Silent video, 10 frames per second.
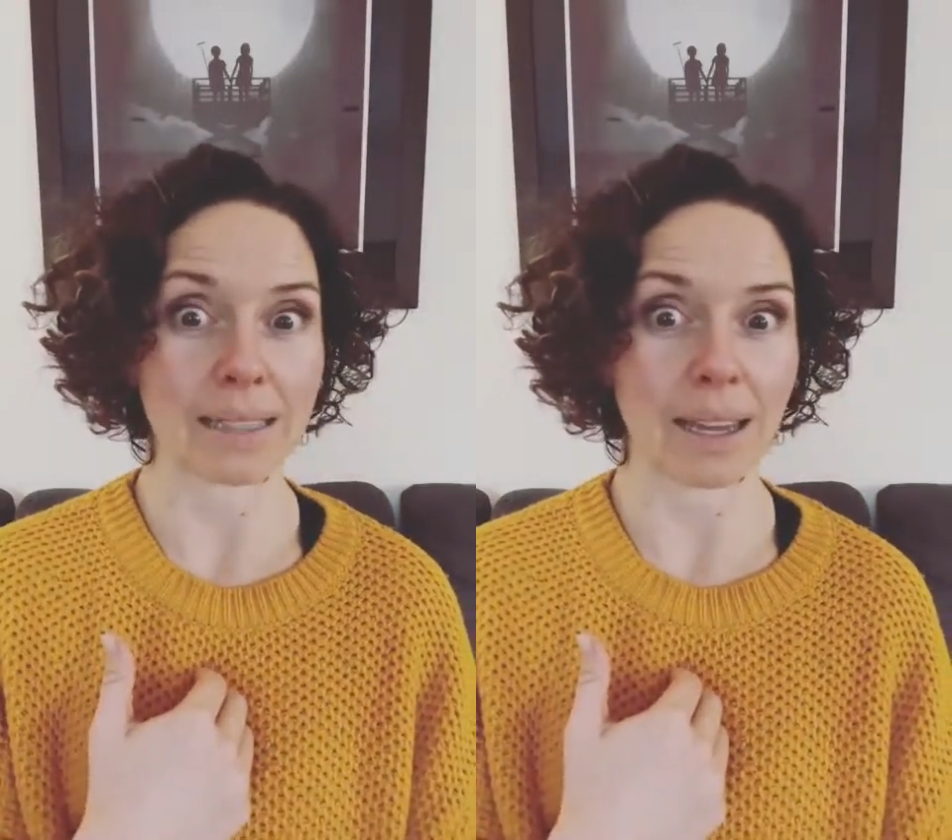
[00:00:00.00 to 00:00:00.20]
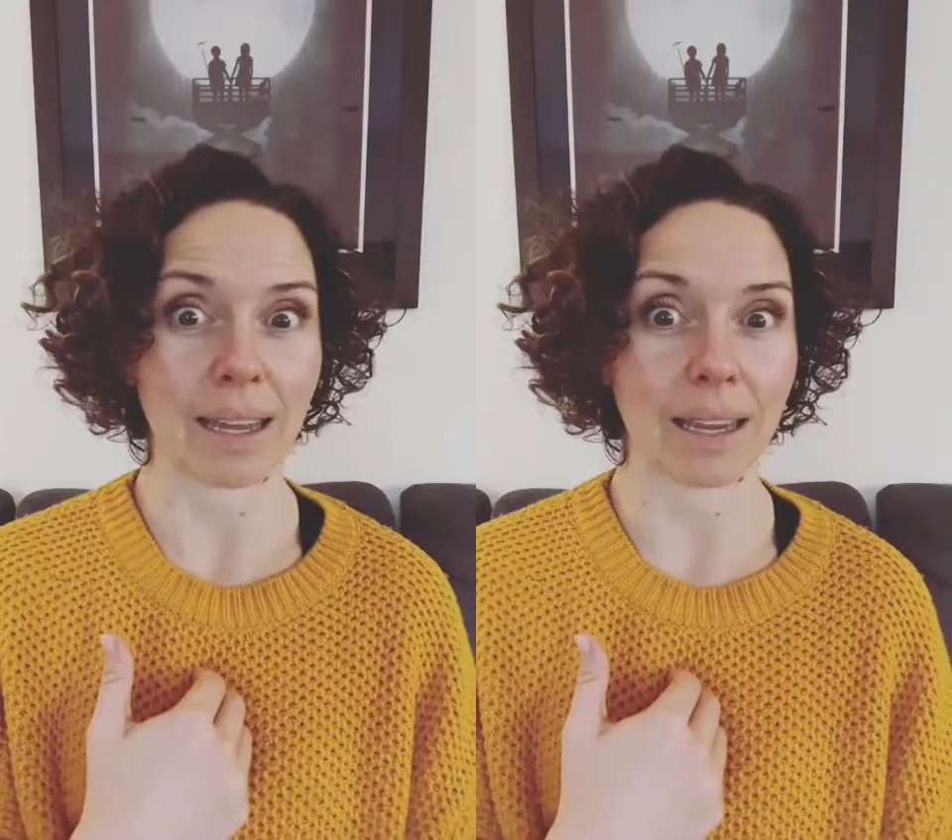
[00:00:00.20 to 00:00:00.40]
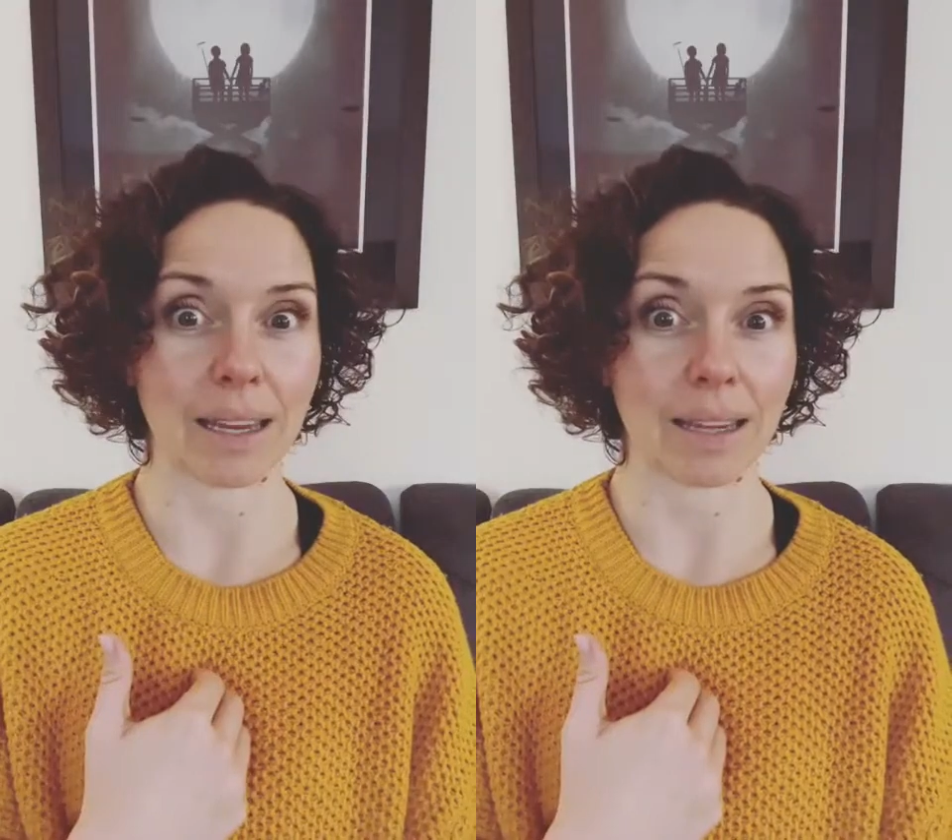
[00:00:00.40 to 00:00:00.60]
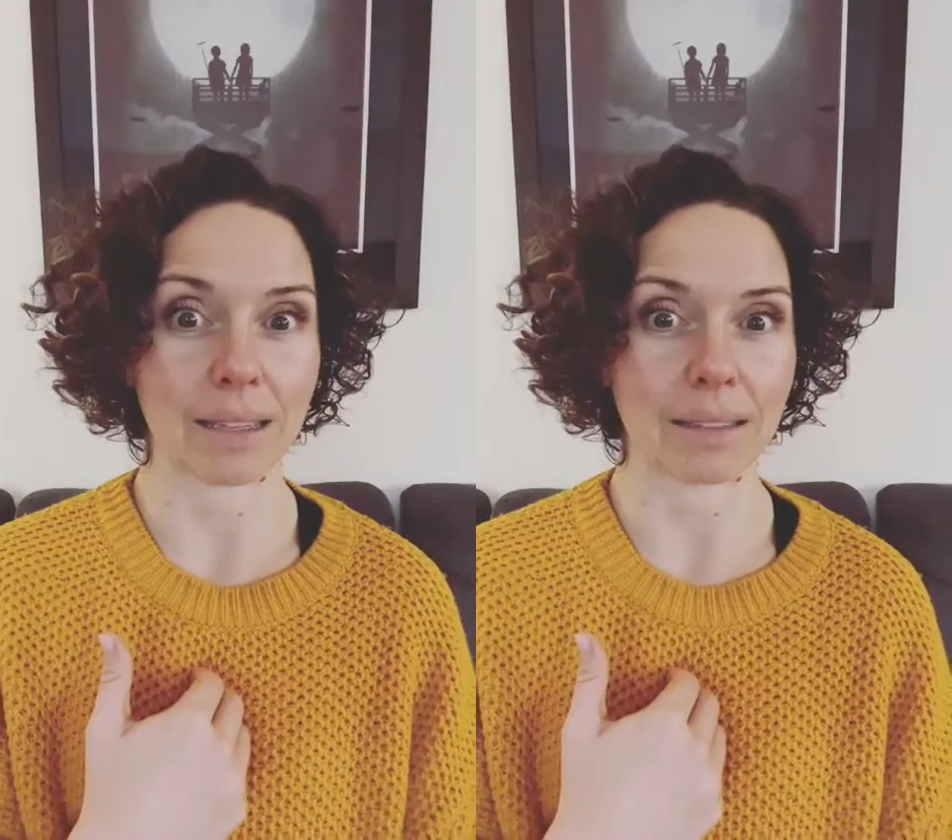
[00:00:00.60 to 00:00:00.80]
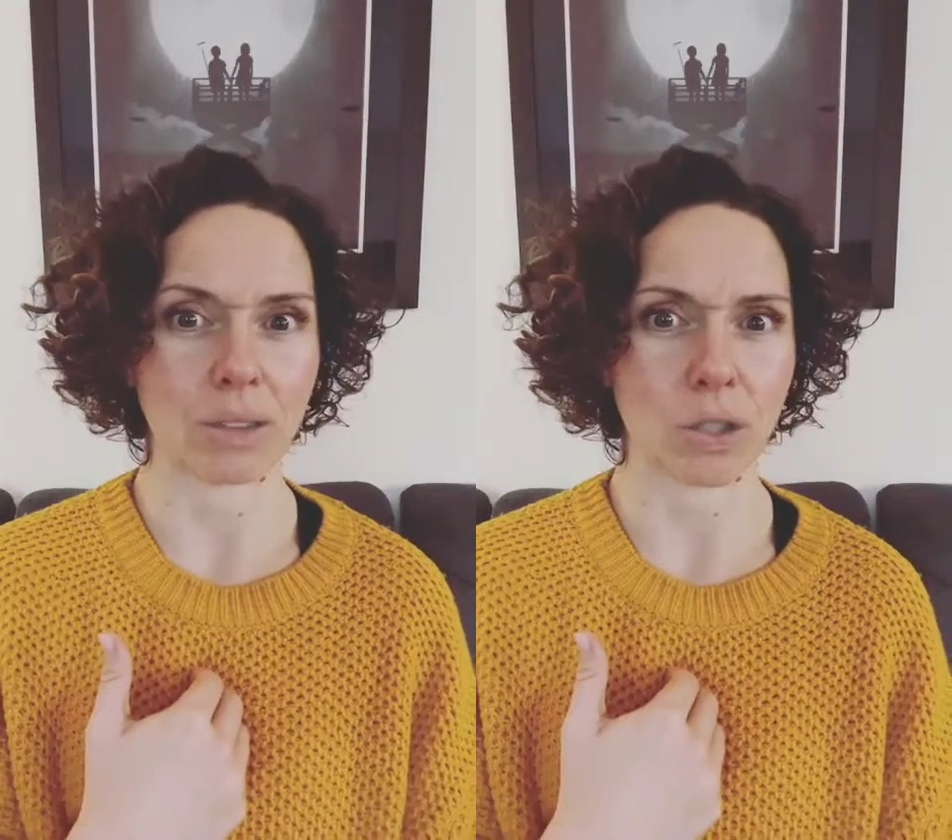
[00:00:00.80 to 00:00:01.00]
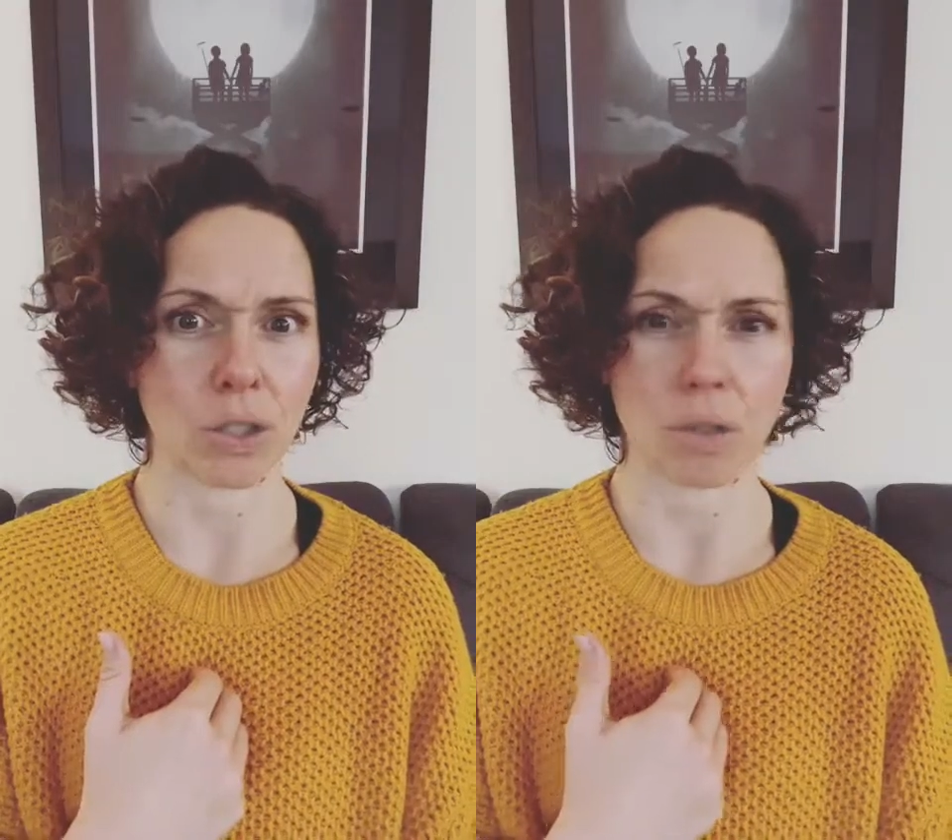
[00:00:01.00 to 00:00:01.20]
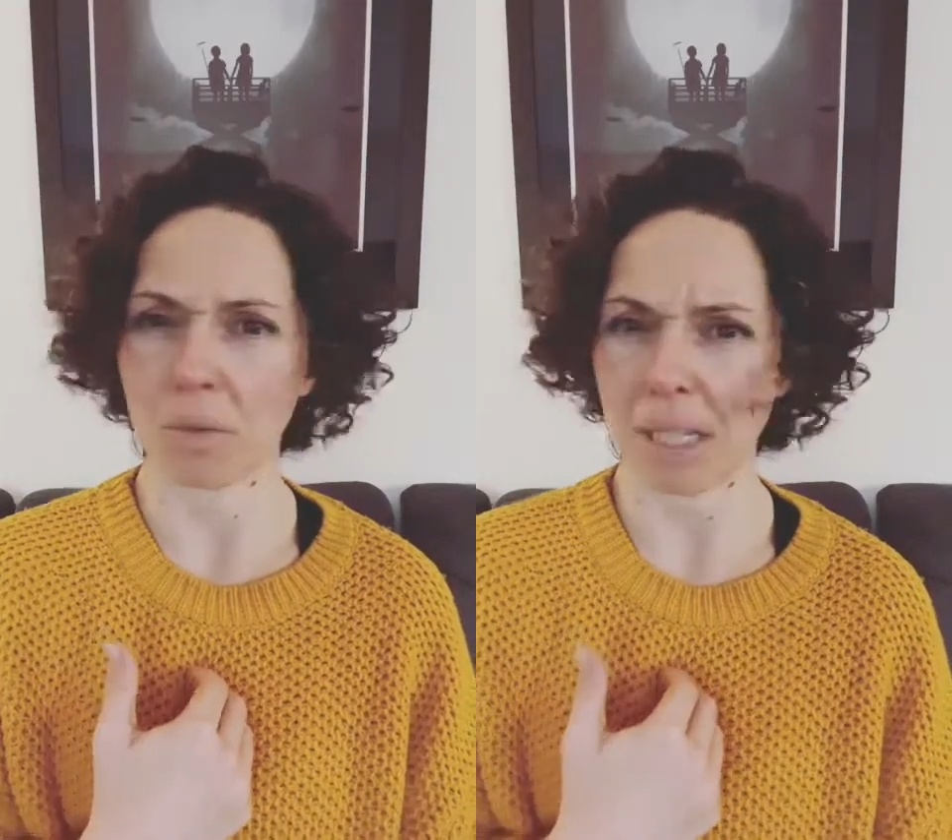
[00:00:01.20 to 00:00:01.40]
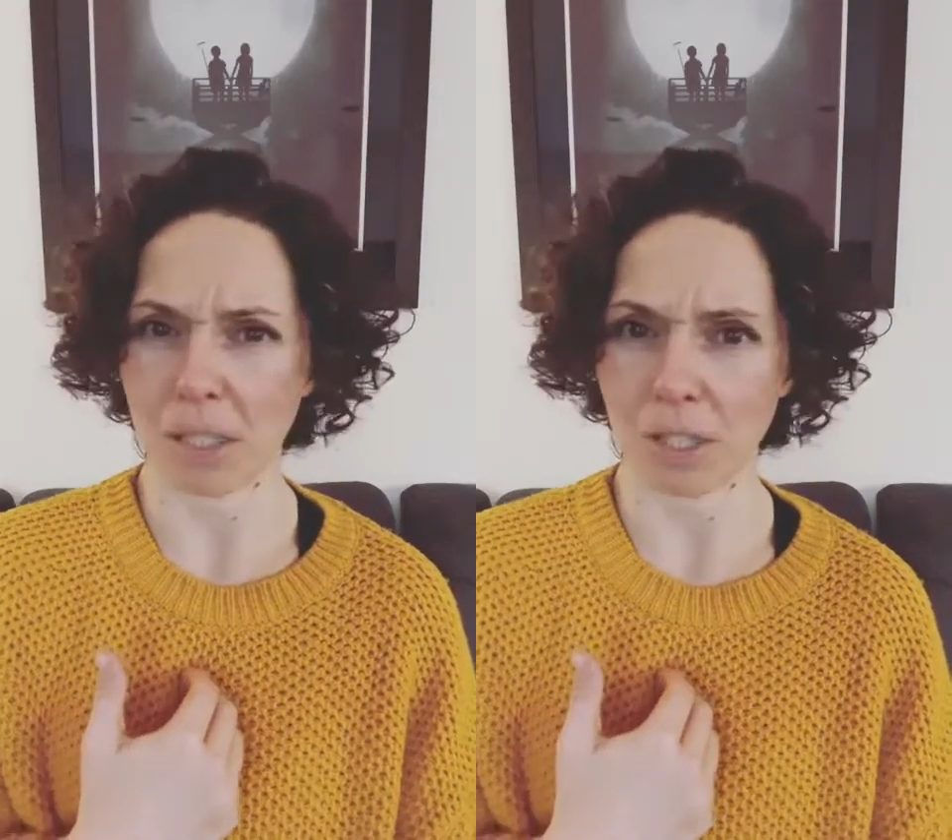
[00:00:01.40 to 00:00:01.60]
Like, should you
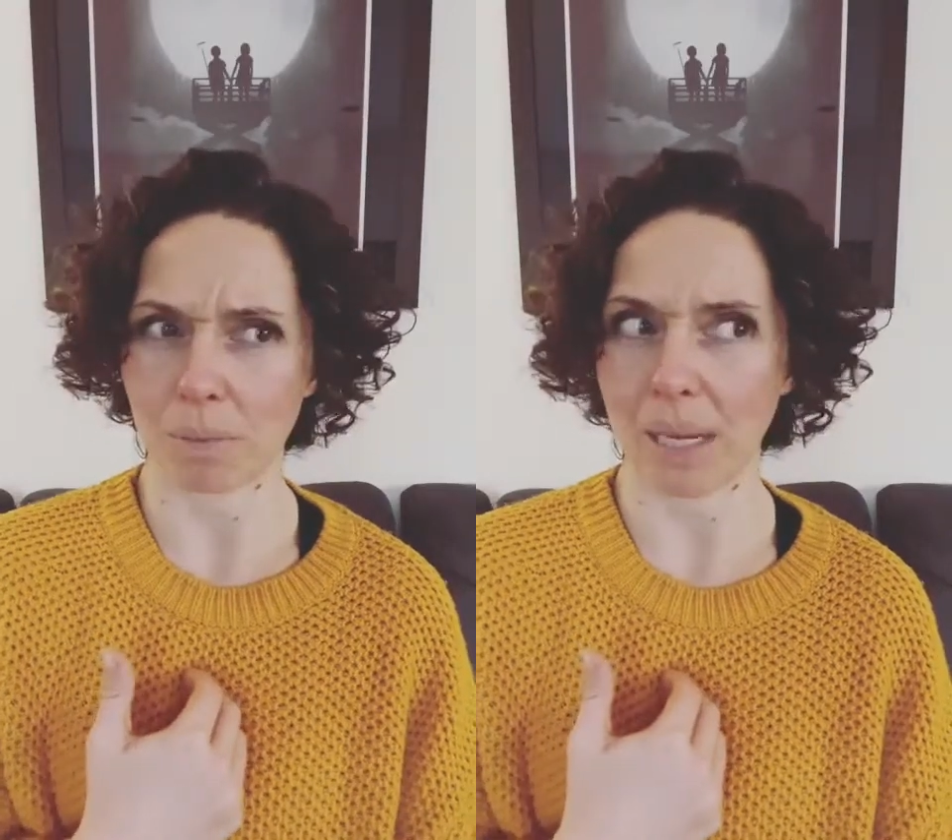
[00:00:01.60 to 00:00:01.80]
really just